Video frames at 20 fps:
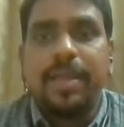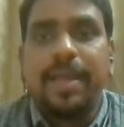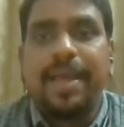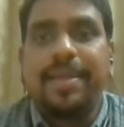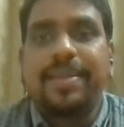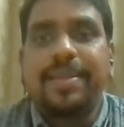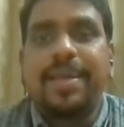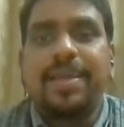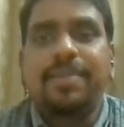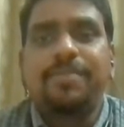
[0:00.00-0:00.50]

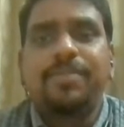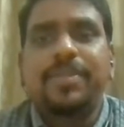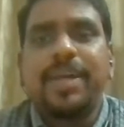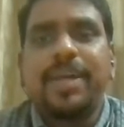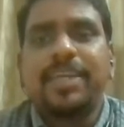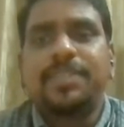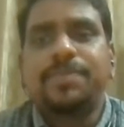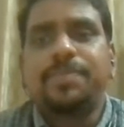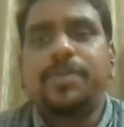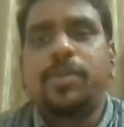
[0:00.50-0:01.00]
An
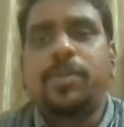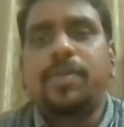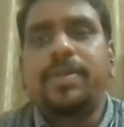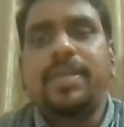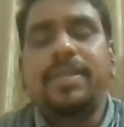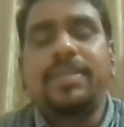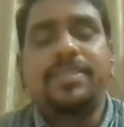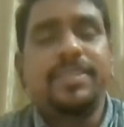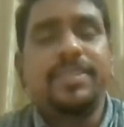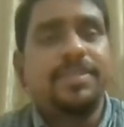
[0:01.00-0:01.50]
advertisement or
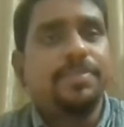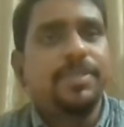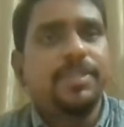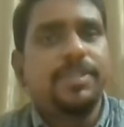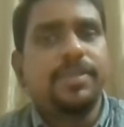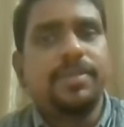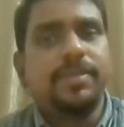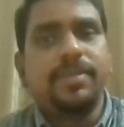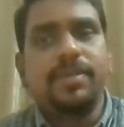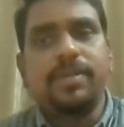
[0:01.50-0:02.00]
an
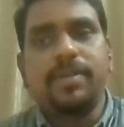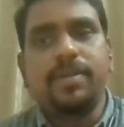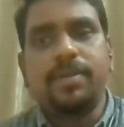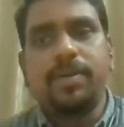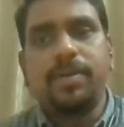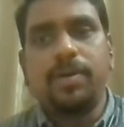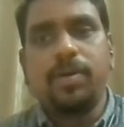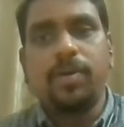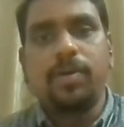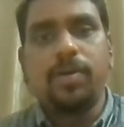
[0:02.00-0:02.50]
execution
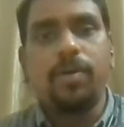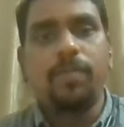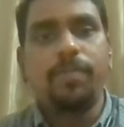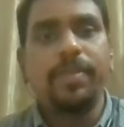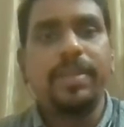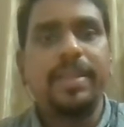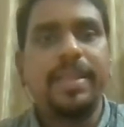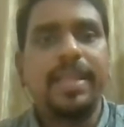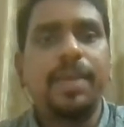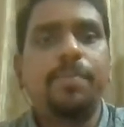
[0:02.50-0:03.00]
of
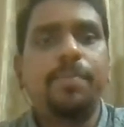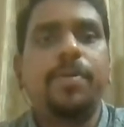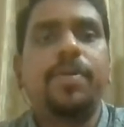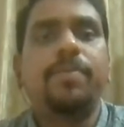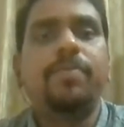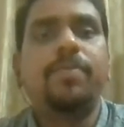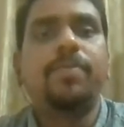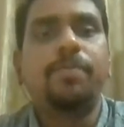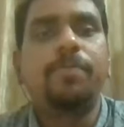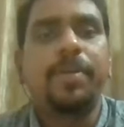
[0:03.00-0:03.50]
a
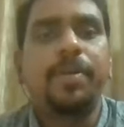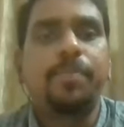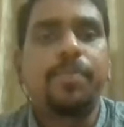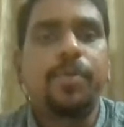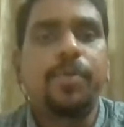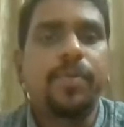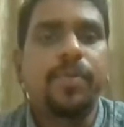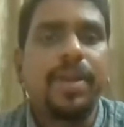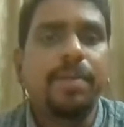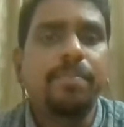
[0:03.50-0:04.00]
labor welfare
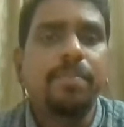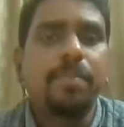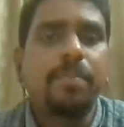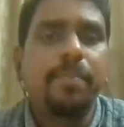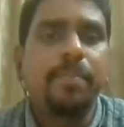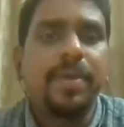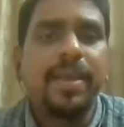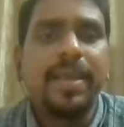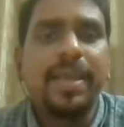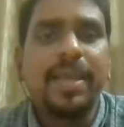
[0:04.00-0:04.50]
program uh,
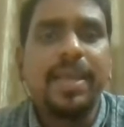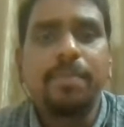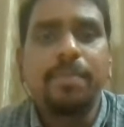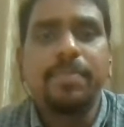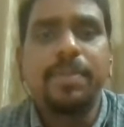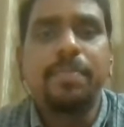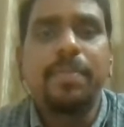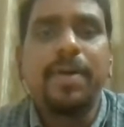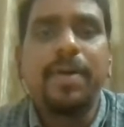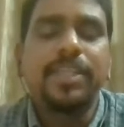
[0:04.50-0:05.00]
may help